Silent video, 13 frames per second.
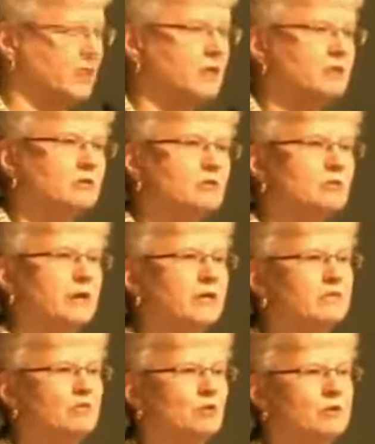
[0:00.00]
in
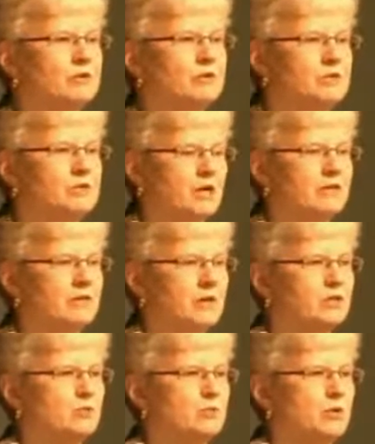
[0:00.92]
creative workers and other
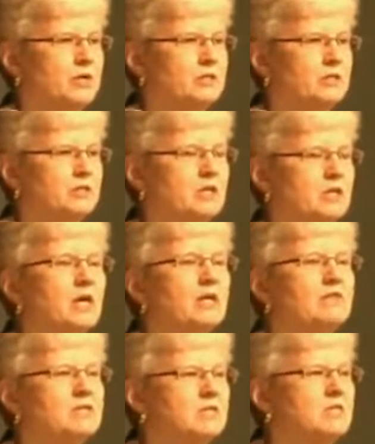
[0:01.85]
enterprises.
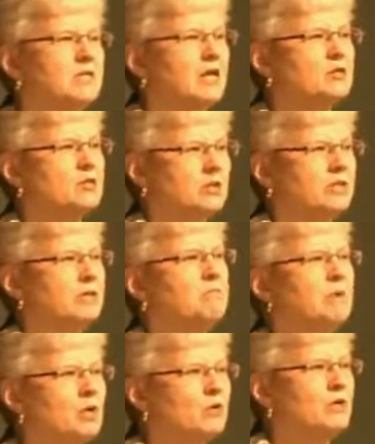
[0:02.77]
This is actually
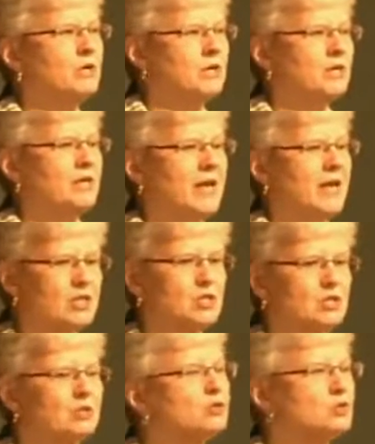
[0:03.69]
mirroring a
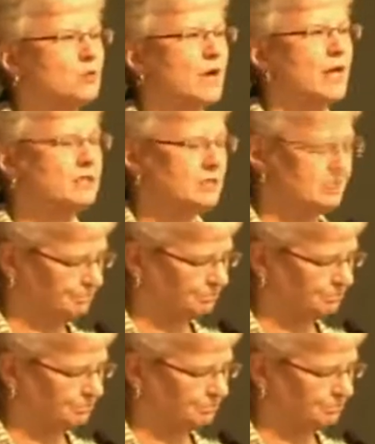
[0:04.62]
national trend,